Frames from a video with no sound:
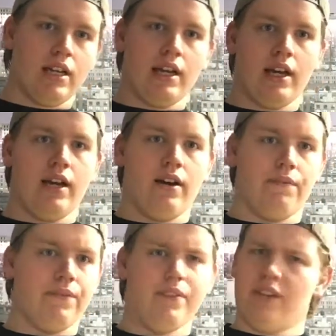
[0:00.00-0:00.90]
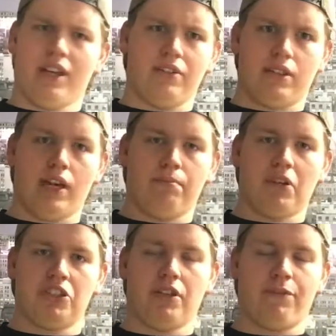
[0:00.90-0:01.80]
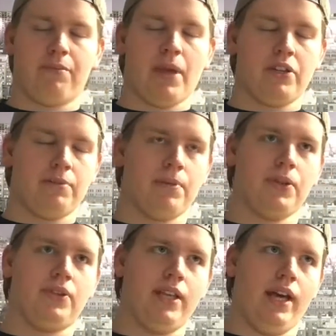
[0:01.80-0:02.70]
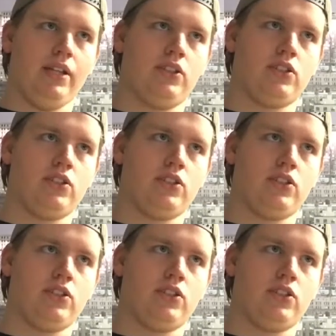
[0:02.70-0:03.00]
not that much information about that.